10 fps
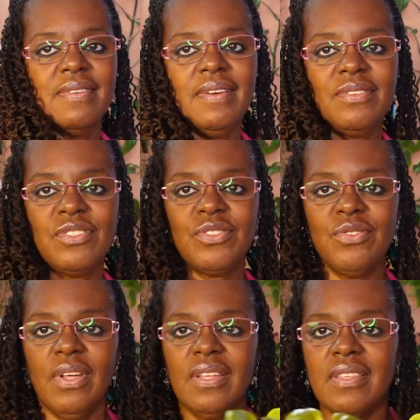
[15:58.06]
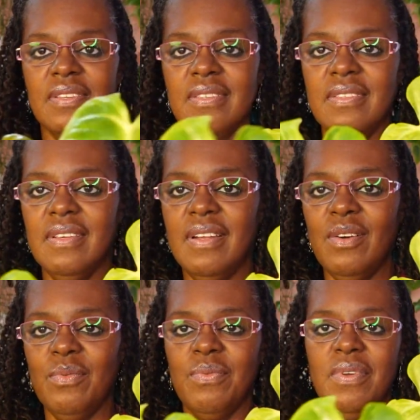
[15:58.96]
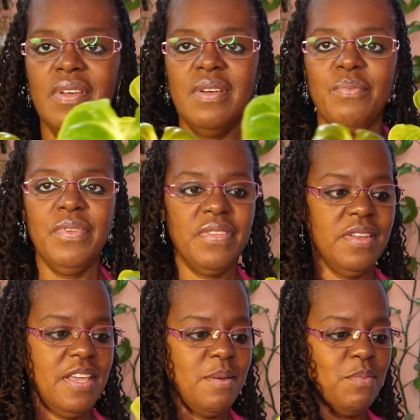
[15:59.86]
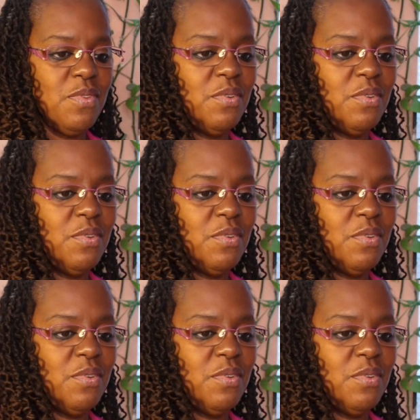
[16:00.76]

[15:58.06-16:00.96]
I'll just do like this, and then I'll put the names